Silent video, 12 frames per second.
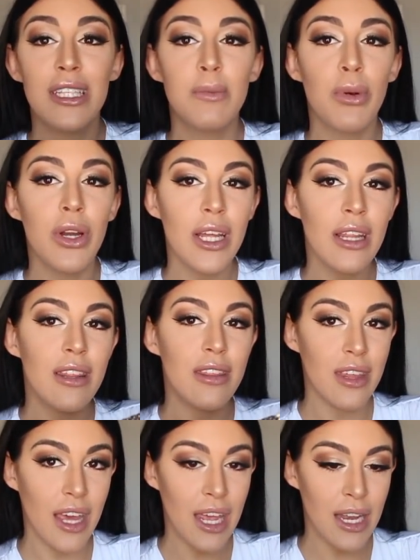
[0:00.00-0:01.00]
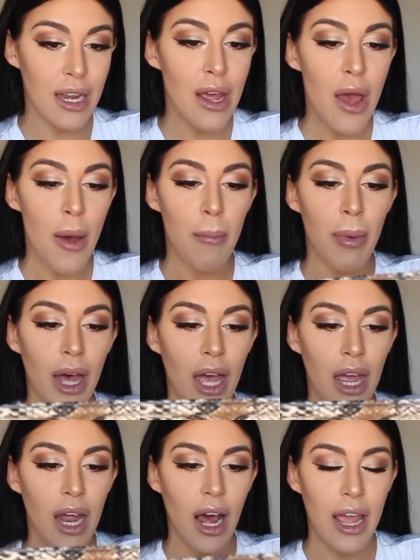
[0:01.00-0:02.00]
It's pretty thin,
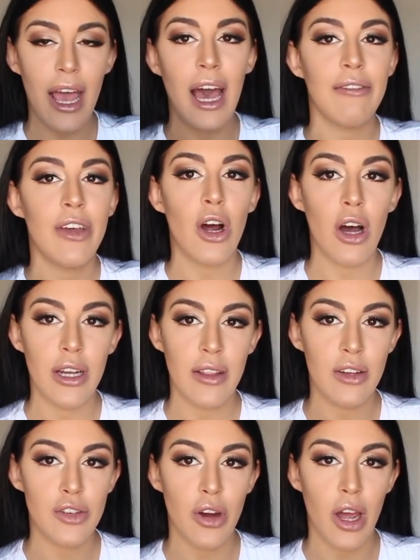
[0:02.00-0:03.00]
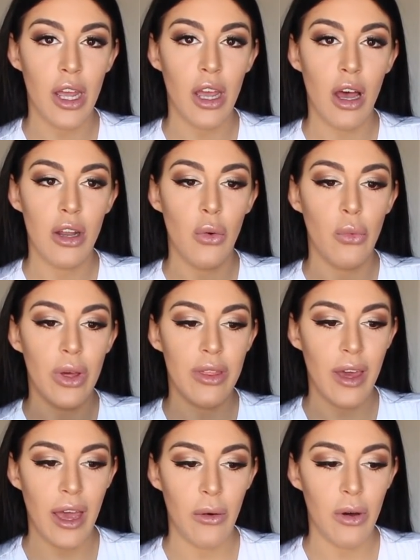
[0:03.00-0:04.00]
but I have it on in the try-on
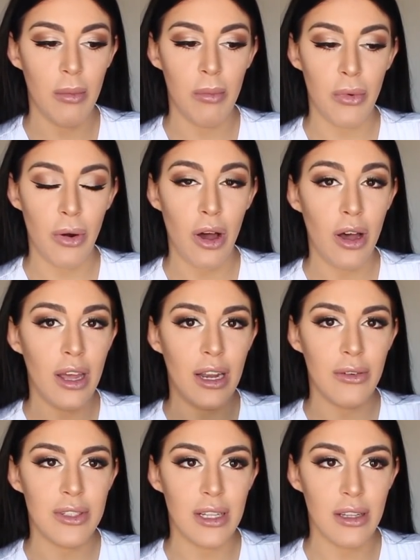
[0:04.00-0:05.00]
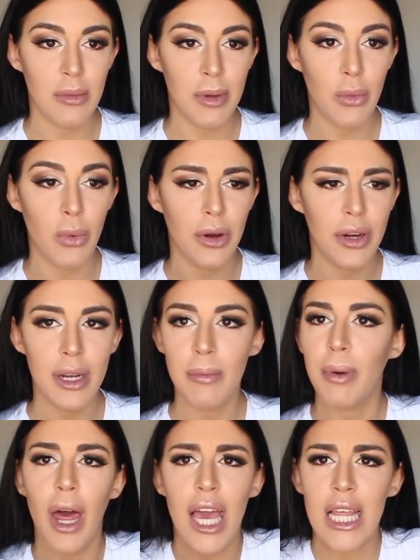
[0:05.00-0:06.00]
without a bra and I was a little bit
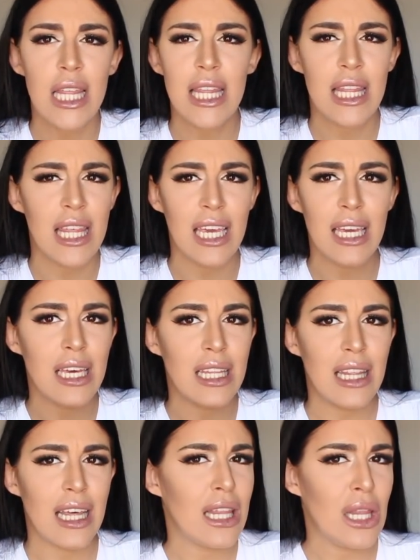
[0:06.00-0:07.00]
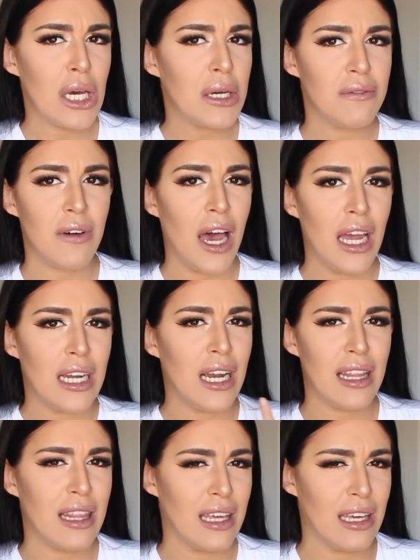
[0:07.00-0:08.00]
worried, but I think they look fine.
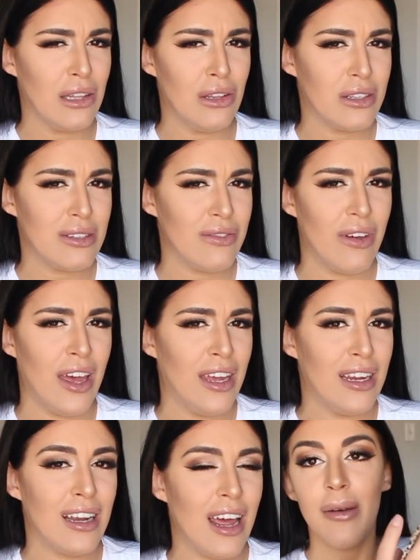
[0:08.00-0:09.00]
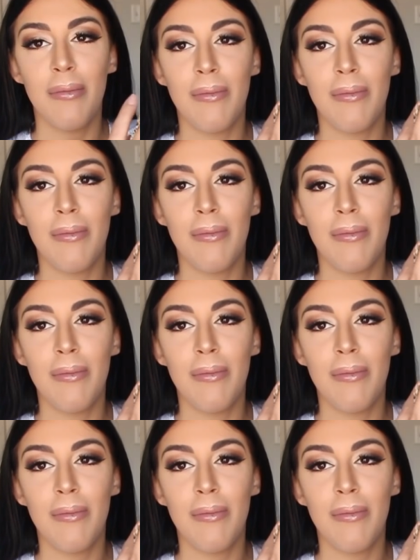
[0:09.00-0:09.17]
I think it looks fine.